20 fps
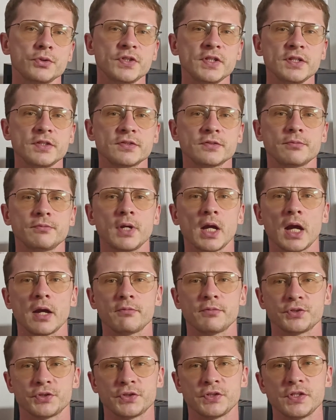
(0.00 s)
For this, we
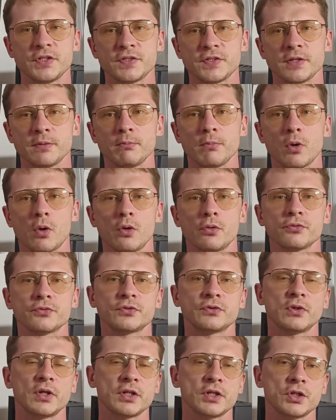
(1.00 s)
have a system
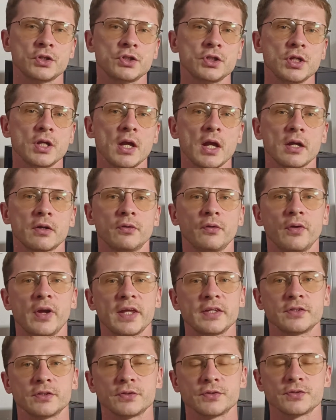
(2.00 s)
of strategy
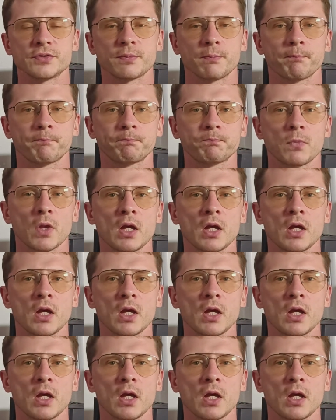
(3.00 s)
aggregators.